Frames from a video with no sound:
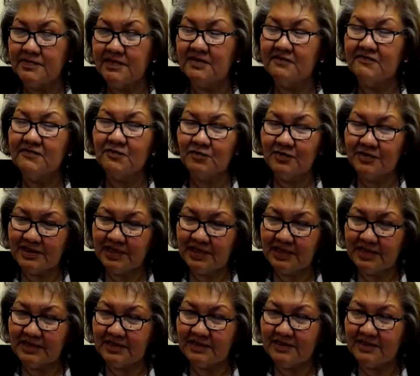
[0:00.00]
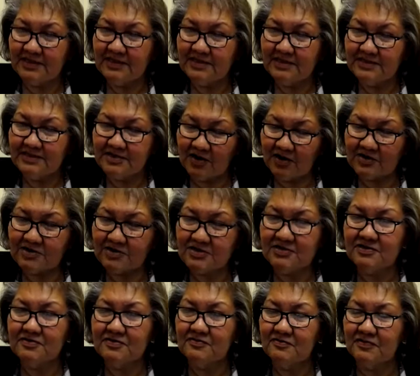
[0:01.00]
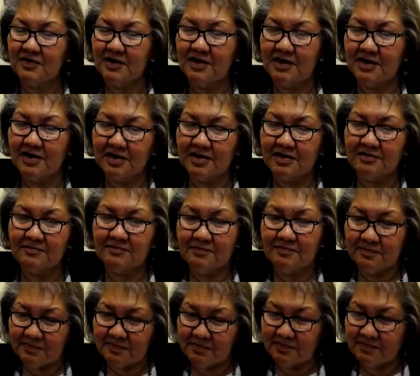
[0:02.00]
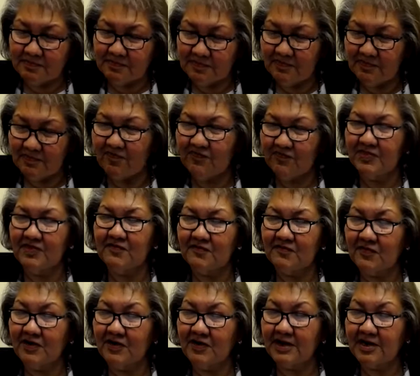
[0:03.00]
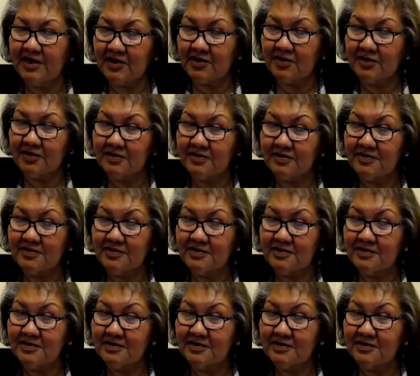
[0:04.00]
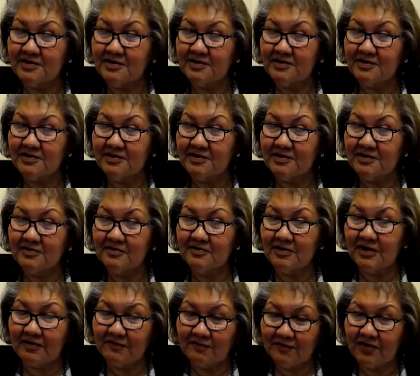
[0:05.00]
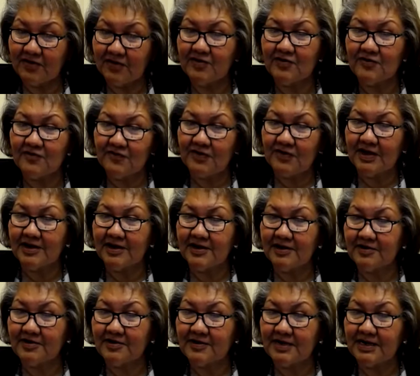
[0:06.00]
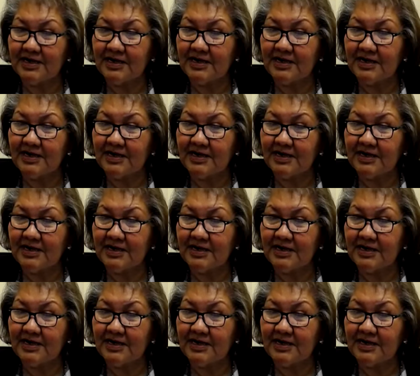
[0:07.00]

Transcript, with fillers: Even when they talked to uh, the fire, grandfather fire.